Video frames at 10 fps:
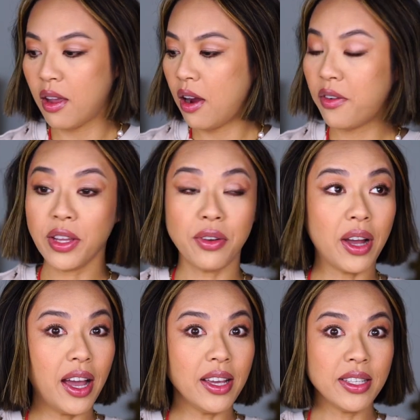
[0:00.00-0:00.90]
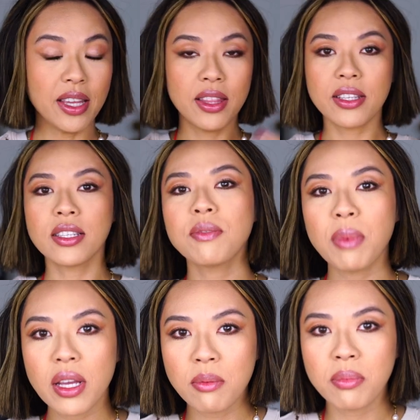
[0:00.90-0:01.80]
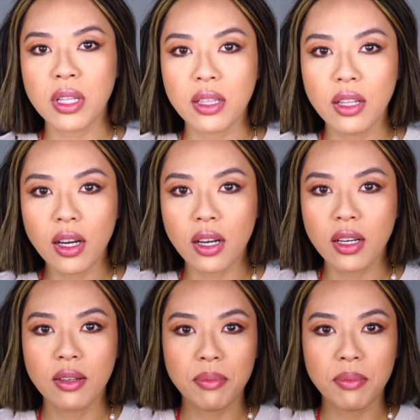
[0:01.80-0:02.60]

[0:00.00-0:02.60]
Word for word: All right, you guys, and this is my complete look.